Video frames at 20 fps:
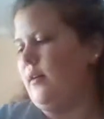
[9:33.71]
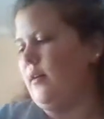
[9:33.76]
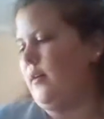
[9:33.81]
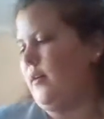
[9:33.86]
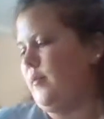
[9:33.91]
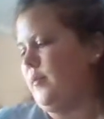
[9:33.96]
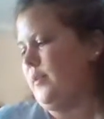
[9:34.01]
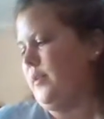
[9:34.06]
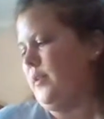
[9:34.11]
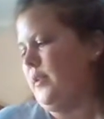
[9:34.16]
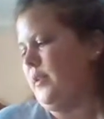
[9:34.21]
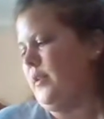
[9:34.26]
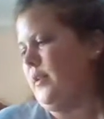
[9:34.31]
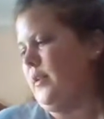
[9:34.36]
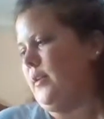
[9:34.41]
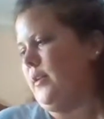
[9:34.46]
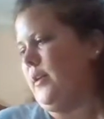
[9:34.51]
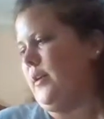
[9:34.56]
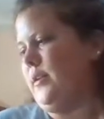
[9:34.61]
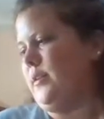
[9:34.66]
And then
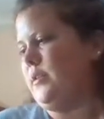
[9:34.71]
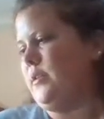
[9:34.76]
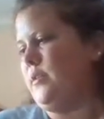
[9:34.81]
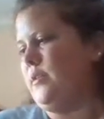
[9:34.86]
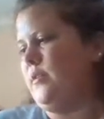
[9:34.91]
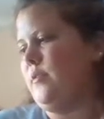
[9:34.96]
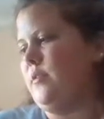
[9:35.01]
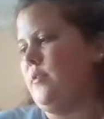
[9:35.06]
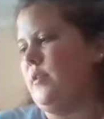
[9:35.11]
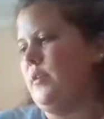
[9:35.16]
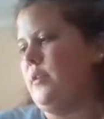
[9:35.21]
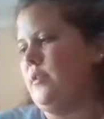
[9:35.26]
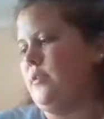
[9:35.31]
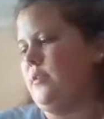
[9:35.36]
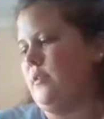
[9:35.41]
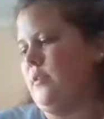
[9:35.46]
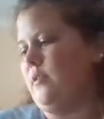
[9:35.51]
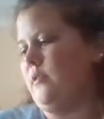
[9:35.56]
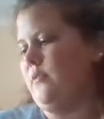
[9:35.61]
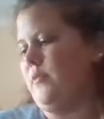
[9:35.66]
the next two
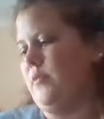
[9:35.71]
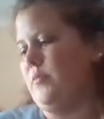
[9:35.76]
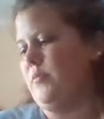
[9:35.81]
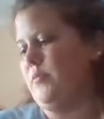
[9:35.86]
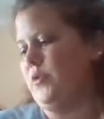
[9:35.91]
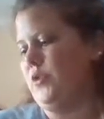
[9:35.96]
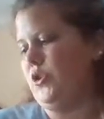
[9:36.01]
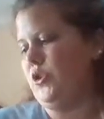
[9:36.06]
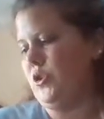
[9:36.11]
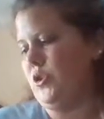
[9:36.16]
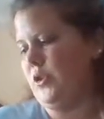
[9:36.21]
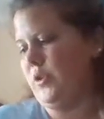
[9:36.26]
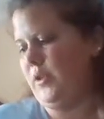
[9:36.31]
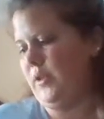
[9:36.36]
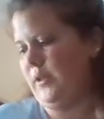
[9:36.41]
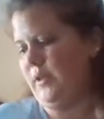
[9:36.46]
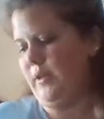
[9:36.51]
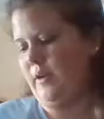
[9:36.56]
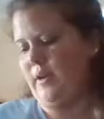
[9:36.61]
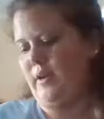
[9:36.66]
things are from
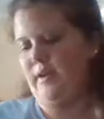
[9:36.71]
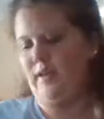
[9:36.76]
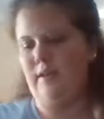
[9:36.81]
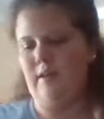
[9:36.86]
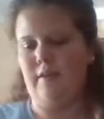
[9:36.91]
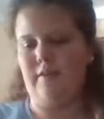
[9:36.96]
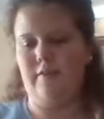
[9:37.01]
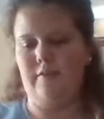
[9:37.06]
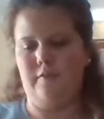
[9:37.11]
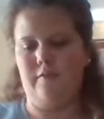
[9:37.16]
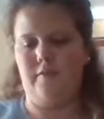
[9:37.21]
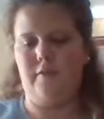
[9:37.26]
Journey, and the